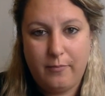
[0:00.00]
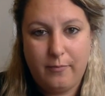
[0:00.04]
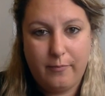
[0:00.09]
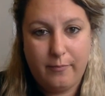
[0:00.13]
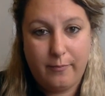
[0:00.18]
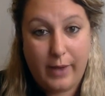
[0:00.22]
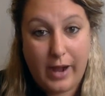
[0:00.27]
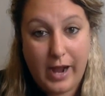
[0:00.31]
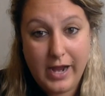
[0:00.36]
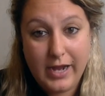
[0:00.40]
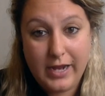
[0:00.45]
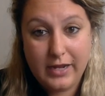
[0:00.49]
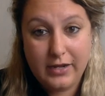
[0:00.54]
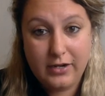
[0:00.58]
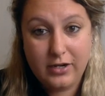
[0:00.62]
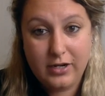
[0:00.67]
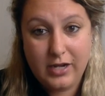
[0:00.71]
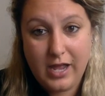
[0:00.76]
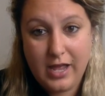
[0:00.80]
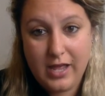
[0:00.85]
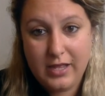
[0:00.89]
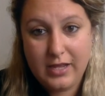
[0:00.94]
my
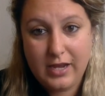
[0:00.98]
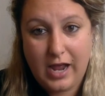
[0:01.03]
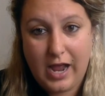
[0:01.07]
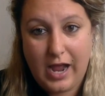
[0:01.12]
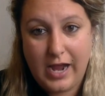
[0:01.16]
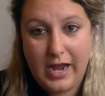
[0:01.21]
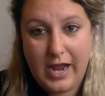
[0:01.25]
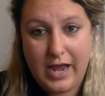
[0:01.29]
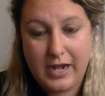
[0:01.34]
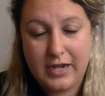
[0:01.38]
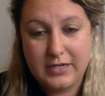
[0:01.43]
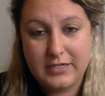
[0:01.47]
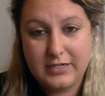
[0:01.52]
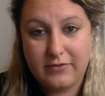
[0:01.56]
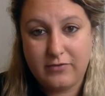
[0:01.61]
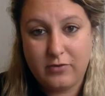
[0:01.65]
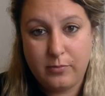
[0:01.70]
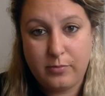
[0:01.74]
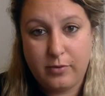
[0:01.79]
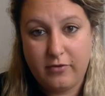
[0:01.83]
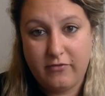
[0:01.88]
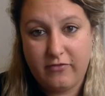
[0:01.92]
internet, I had a
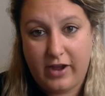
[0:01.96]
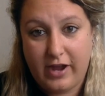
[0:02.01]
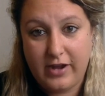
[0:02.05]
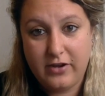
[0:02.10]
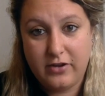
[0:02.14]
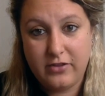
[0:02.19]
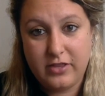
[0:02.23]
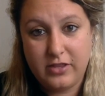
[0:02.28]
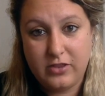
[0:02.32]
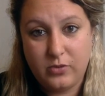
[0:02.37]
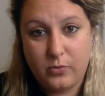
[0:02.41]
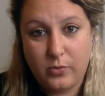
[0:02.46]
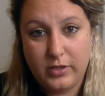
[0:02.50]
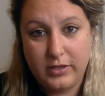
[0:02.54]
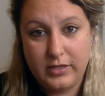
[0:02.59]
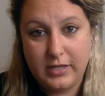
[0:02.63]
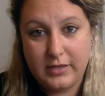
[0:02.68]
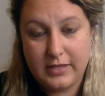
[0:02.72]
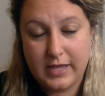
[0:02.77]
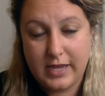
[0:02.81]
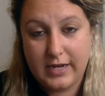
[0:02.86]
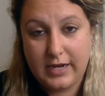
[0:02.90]
different provider than the one
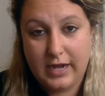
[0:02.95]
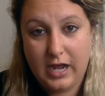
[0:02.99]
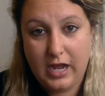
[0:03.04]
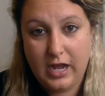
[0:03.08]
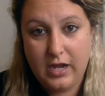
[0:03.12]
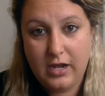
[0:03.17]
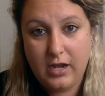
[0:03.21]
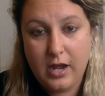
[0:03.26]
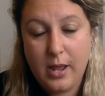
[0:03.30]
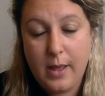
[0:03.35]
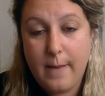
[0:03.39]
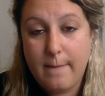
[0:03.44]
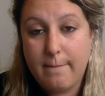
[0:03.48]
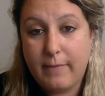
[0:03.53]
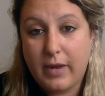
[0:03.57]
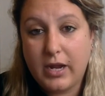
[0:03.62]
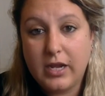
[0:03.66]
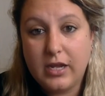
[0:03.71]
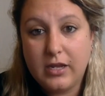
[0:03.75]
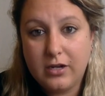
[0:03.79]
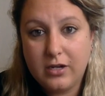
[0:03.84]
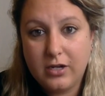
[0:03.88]
that they got. My
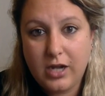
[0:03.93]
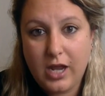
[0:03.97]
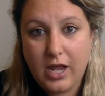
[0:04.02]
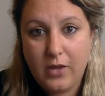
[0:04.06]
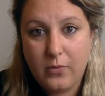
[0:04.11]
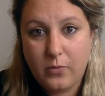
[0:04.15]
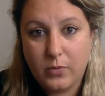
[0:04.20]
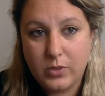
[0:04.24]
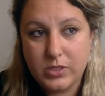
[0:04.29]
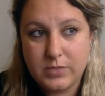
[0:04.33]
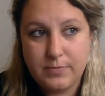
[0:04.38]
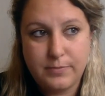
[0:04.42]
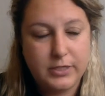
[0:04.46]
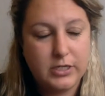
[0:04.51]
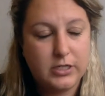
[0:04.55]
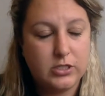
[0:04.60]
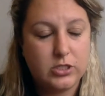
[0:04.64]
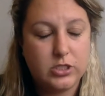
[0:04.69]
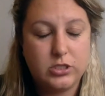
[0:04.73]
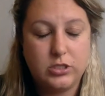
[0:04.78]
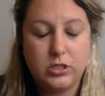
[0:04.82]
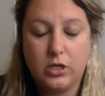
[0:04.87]
internet was being
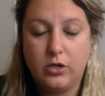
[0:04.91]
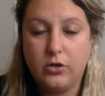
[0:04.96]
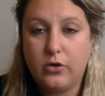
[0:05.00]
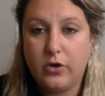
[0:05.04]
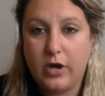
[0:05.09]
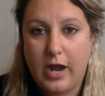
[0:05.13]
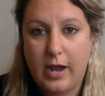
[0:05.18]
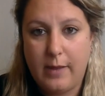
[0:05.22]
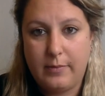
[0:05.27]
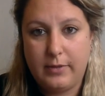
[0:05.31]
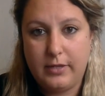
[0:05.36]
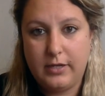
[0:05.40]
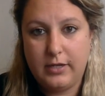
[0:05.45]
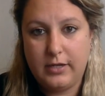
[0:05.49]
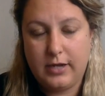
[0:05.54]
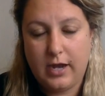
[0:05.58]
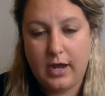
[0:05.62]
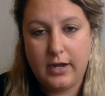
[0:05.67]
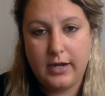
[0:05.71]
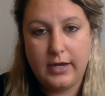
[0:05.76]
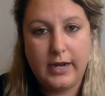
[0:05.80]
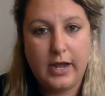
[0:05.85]
so crappy,
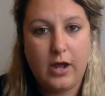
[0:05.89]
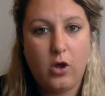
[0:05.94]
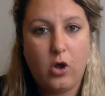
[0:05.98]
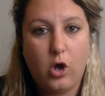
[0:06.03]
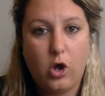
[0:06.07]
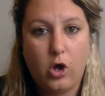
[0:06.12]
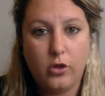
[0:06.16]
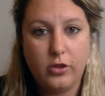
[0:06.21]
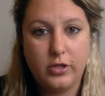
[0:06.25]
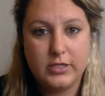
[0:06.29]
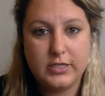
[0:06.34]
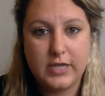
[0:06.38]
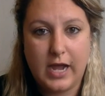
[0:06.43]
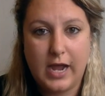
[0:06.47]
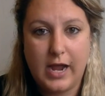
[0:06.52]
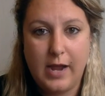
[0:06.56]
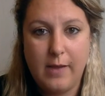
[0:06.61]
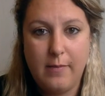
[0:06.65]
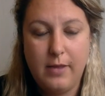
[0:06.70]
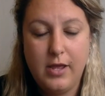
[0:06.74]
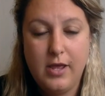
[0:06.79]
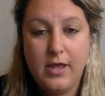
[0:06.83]
cutting out all the
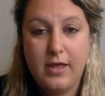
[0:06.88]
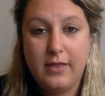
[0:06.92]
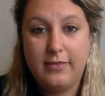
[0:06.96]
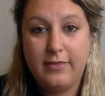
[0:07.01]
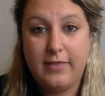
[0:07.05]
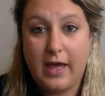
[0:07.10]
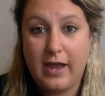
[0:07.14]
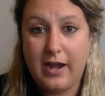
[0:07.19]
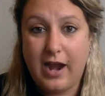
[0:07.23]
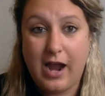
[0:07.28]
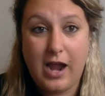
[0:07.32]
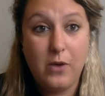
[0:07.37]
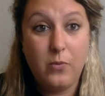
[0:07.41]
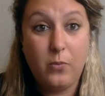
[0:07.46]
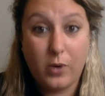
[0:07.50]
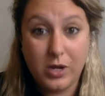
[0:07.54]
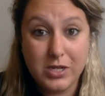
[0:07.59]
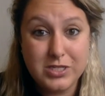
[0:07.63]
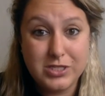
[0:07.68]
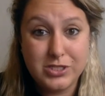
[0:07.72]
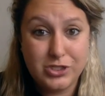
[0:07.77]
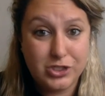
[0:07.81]
time, that I
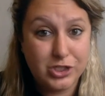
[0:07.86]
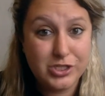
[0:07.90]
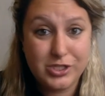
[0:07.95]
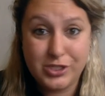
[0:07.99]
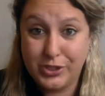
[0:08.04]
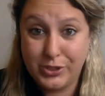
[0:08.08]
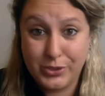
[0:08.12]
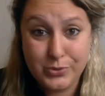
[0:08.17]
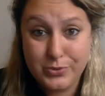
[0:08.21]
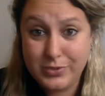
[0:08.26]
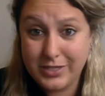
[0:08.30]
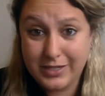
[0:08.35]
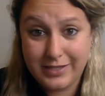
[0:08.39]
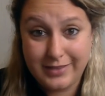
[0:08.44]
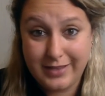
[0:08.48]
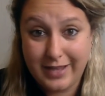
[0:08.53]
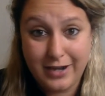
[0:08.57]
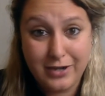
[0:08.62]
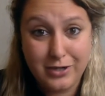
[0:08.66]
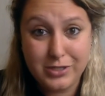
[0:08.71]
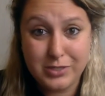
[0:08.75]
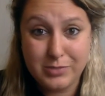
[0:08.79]
was just using
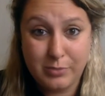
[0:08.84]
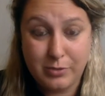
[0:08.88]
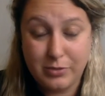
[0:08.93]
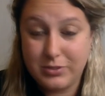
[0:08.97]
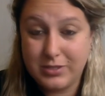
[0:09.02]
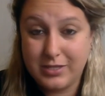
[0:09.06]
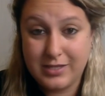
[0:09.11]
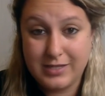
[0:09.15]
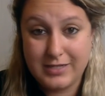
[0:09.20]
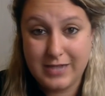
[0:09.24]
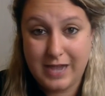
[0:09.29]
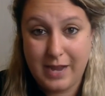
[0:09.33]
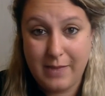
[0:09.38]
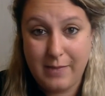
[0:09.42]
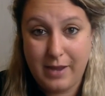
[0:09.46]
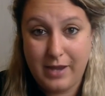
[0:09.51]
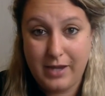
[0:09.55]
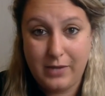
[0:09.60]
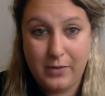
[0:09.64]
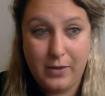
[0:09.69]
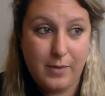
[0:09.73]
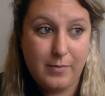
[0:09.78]
theirs most of the time
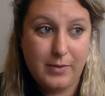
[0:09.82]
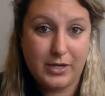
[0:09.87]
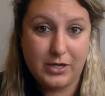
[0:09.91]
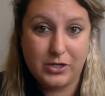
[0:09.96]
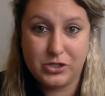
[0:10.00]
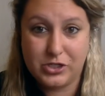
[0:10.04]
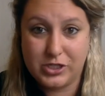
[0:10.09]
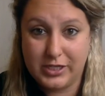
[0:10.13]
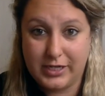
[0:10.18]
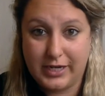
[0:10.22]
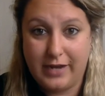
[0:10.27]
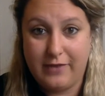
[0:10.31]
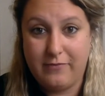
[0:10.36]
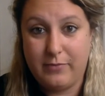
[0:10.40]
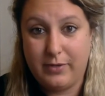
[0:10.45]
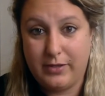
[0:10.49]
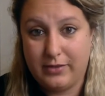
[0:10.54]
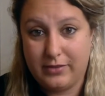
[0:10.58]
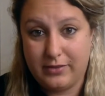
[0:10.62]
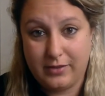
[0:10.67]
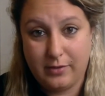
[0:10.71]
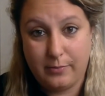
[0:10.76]
anyway because she gave
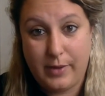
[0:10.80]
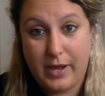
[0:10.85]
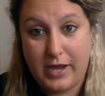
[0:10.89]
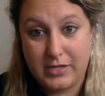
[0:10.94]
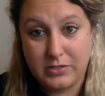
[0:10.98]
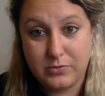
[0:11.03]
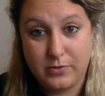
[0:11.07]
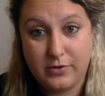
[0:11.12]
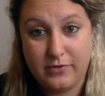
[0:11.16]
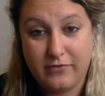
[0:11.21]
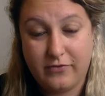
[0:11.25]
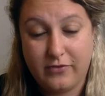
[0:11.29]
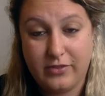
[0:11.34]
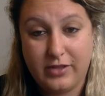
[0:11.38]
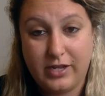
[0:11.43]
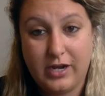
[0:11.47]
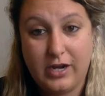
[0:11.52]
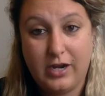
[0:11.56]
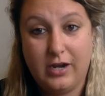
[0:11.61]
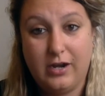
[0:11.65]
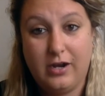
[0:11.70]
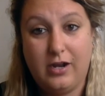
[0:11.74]
me their password for
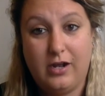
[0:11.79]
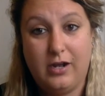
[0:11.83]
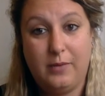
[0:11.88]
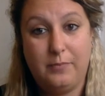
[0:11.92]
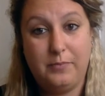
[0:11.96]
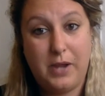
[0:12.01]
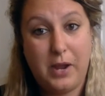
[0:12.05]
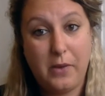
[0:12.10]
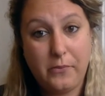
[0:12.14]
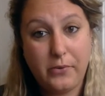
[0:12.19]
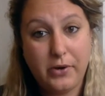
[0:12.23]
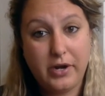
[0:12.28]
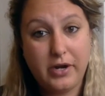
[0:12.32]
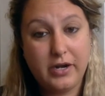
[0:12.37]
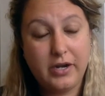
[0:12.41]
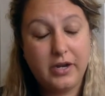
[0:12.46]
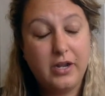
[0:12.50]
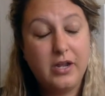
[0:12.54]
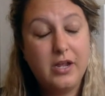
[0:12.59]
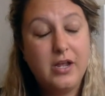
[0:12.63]
their network.